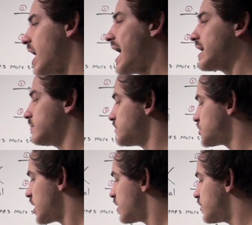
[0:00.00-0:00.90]

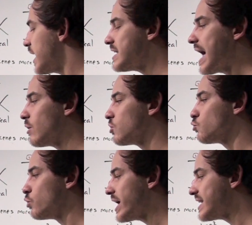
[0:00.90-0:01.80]
atoms than
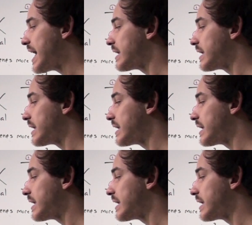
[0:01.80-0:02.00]
our red